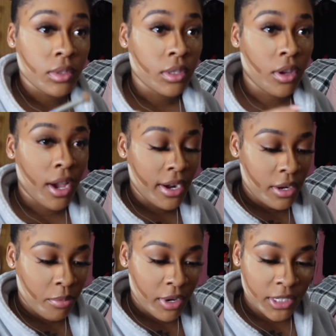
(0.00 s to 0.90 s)
Y'all, I need to
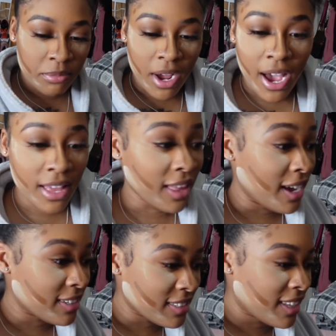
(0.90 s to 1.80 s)
brush my
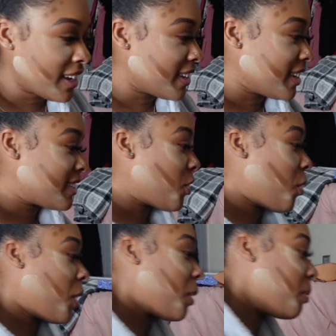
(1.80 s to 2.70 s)
eyelashes. Like, this
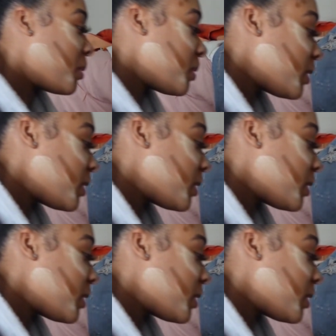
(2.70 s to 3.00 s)
horrible.